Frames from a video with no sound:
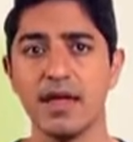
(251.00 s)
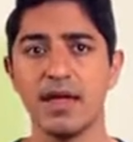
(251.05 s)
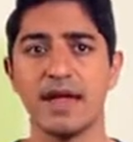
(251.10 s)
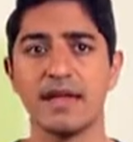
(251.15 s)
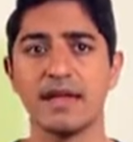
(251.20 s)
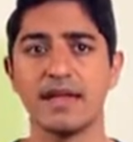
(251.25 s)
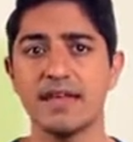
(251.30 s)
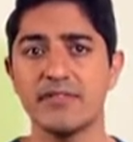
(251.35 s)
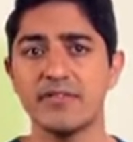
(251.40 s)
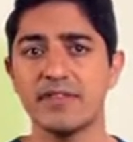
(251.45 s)

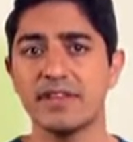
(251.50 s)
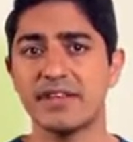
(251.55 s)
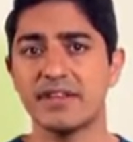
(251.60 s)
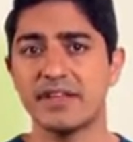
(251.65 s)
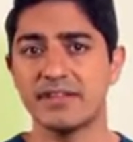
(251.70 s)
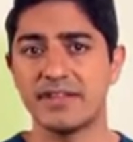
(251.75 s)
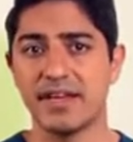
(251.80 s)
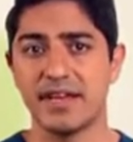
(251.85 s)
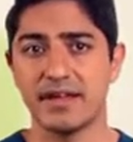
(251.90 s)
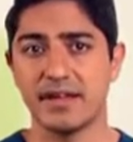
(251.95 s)
And given that
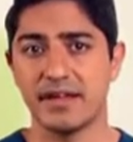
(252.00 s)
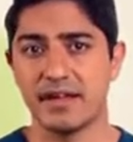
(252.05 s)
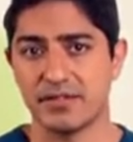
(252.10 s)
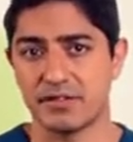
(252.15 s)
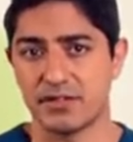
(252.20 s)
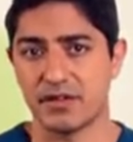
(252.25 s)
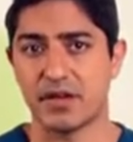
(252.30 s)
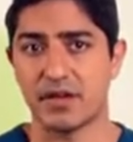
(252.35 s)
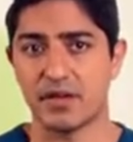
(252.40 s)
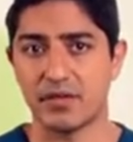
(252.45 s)
the attending
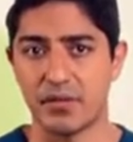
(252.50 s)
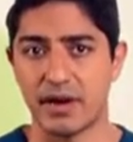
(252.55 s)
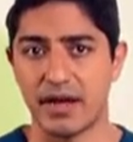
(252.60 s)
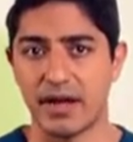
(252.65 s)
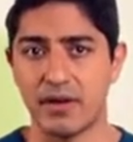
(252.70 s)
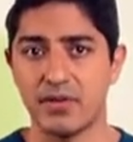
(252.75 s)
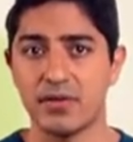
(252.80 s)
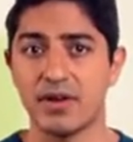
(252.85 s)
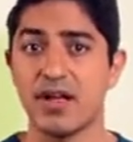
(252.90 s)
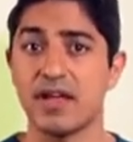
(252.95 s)
is not
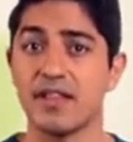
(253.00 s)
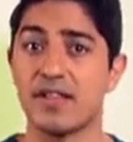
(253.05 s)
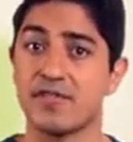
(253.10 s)
around,